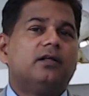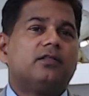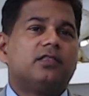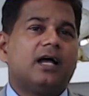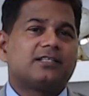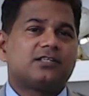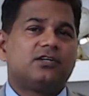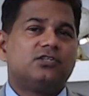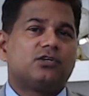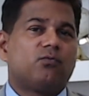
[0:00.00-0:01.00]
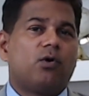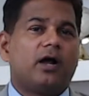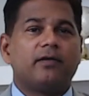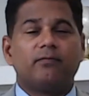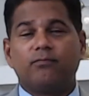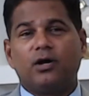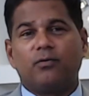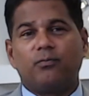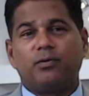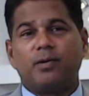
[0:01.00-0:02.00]
that's the reason why
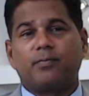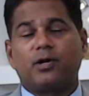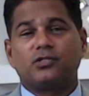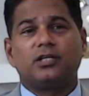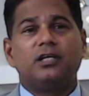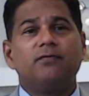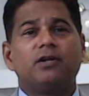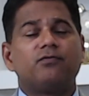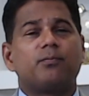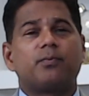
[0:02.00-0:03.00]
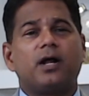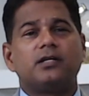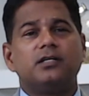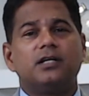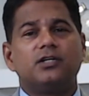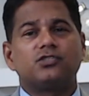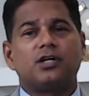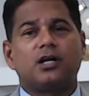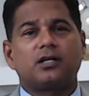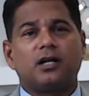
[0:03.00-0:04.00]
premium processing, even if your priority date is
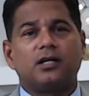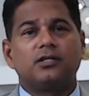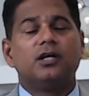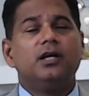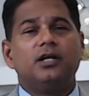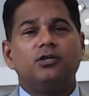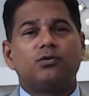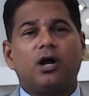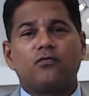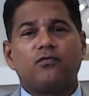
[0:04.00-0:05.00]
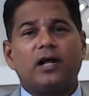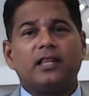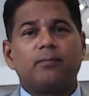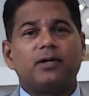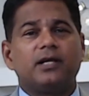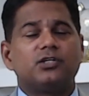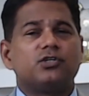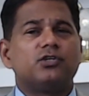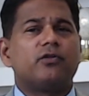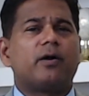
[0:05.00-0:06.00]
not current, you can't file the
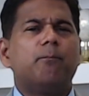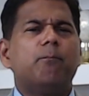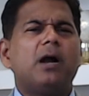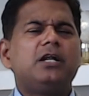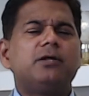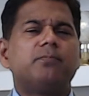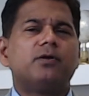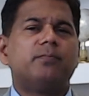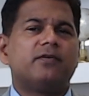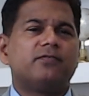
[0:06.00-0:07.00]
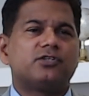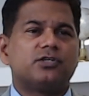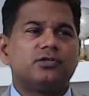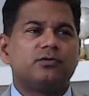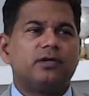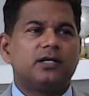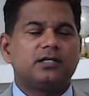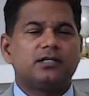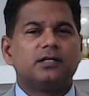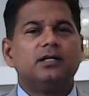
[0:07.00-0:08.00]
application. There are multiple benefits that you get
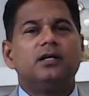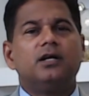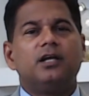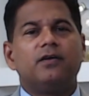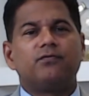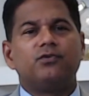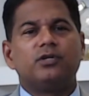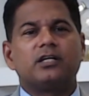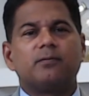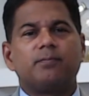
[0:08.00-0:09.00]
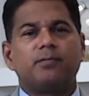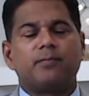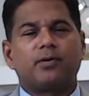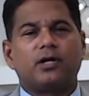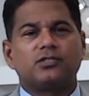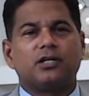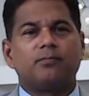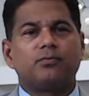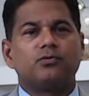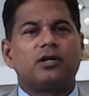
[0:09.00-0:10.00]
it if you get the premium processing
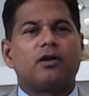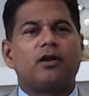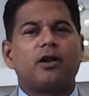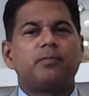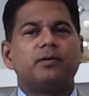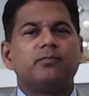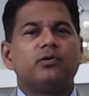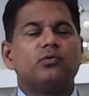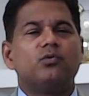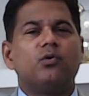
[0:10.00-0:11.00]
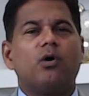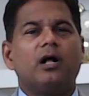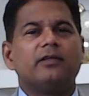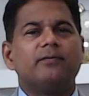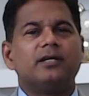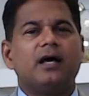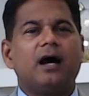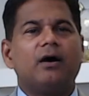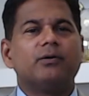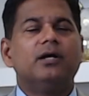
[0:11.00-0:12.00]
approved. There are a lot of people who go all the way
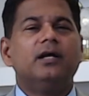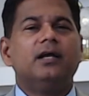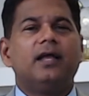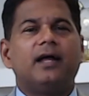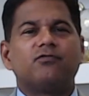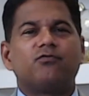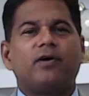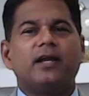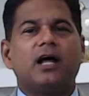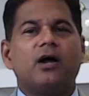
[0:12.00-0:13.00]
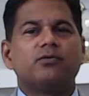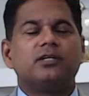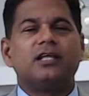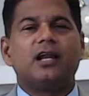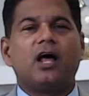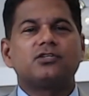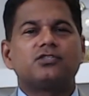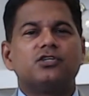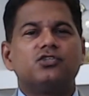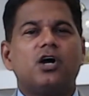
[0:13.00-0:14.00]
down and find out that they lost
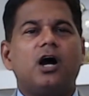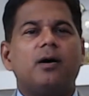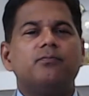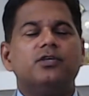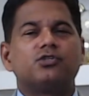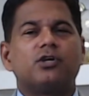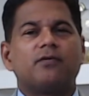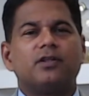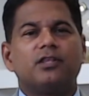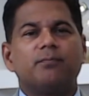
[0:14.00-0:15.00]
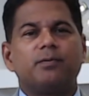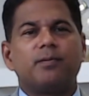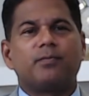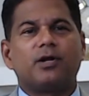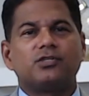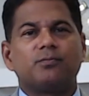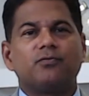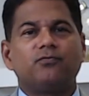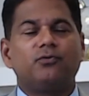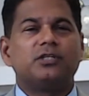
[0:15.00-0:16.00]
the job. They should have done the premium processing
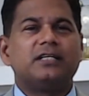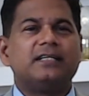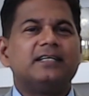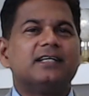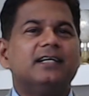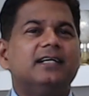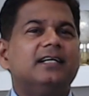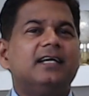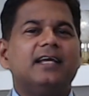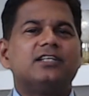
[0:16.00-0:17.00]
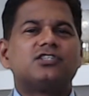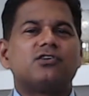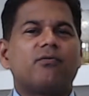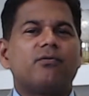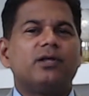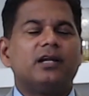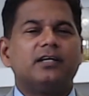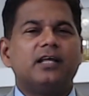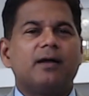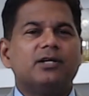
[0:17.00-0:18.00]
before. They didn't. It's really
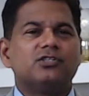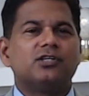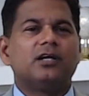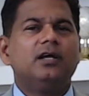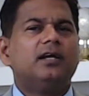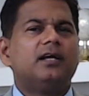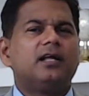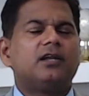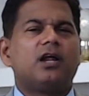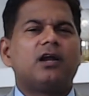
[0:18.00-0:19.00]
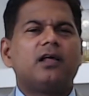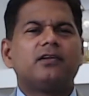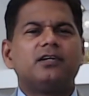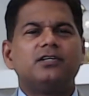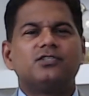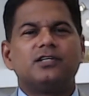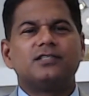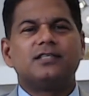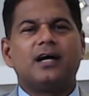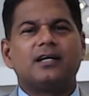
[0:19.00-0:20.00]
damaging. And another reason is
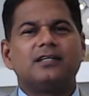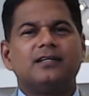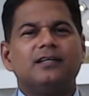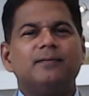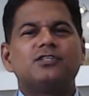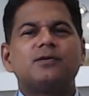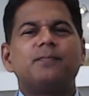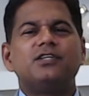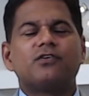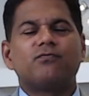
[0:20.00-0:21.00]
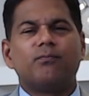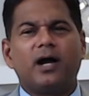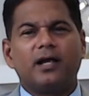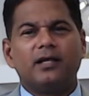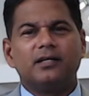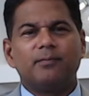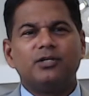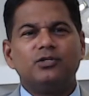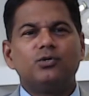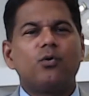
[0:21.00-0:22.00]
that it's a peace of mind. I
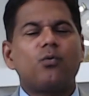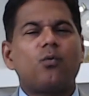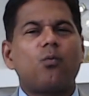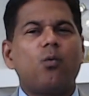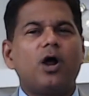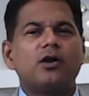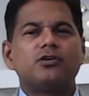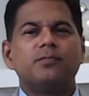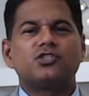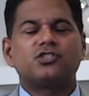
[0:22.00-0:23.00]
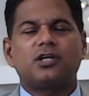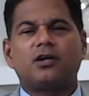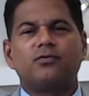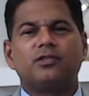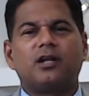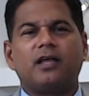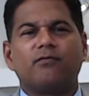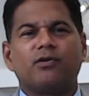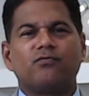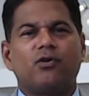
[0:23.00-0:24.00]
mean, you don't want to be stuck with an
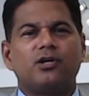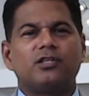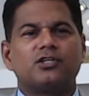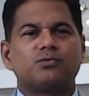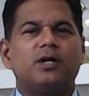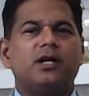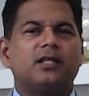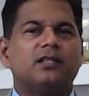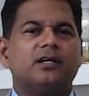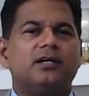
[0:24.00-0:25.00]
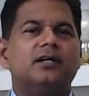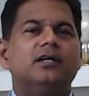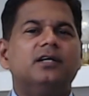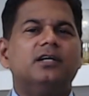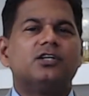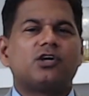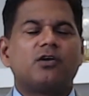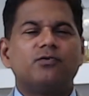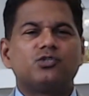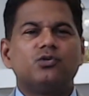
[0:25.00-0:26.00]
I-140 that's pending there. It's
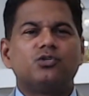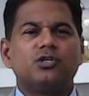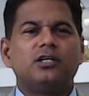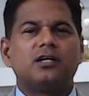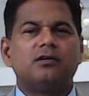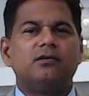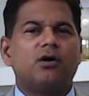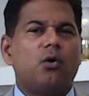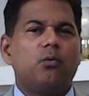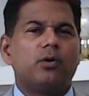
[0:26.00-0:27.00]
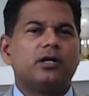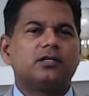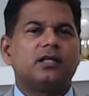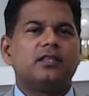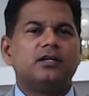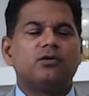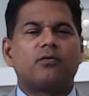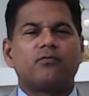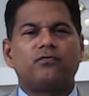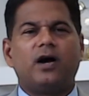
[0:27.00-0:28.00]
always good to get over it, and then
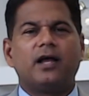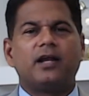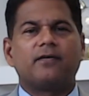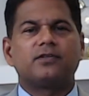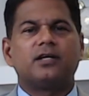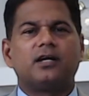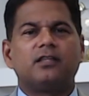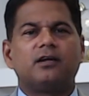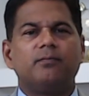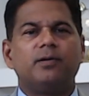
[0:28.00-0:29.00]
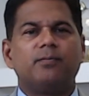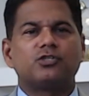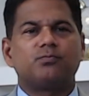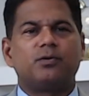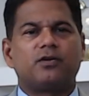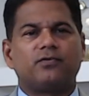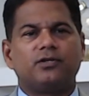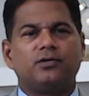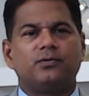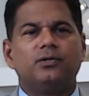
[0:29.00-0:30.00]
you're fine after that. That will be much better for
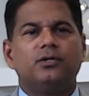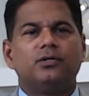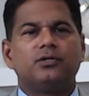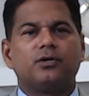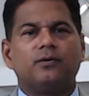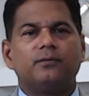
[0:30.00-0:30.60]
you to go.